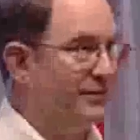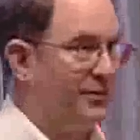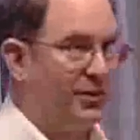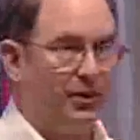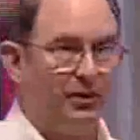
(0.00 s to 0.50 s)

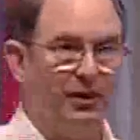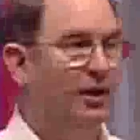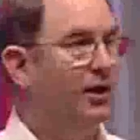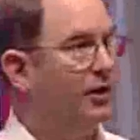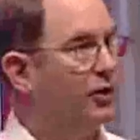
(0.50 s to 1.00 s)
Cool.
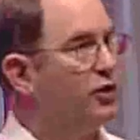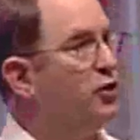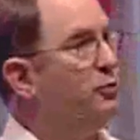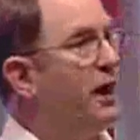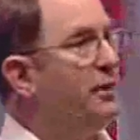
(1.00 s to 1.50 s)
Could you
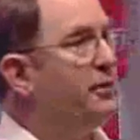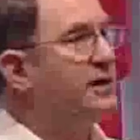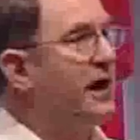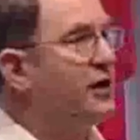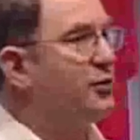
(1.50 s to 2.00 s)
pipe this
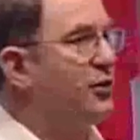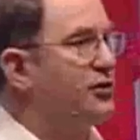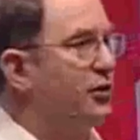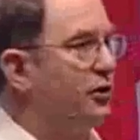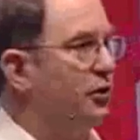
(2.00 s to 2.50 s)
house with a
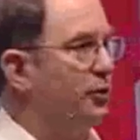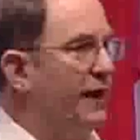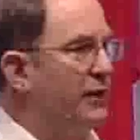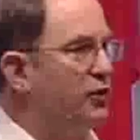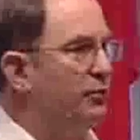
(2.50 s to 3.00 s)
circ loop
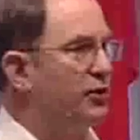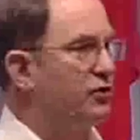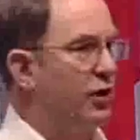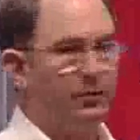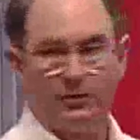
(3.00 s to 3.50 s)
without too much
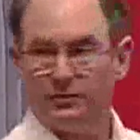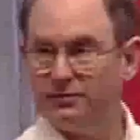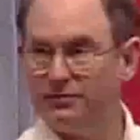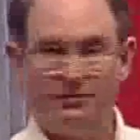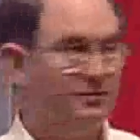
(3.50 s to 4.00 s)
trouble?
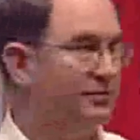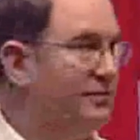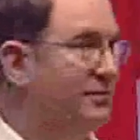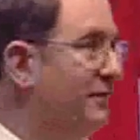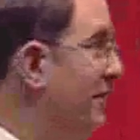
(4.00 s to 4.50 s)

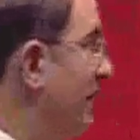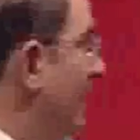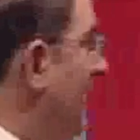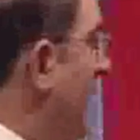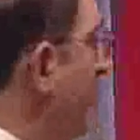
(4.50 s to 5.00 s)

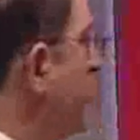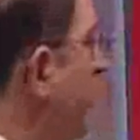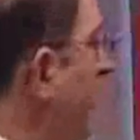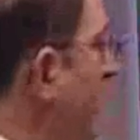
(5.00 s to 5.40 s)
How would you do it?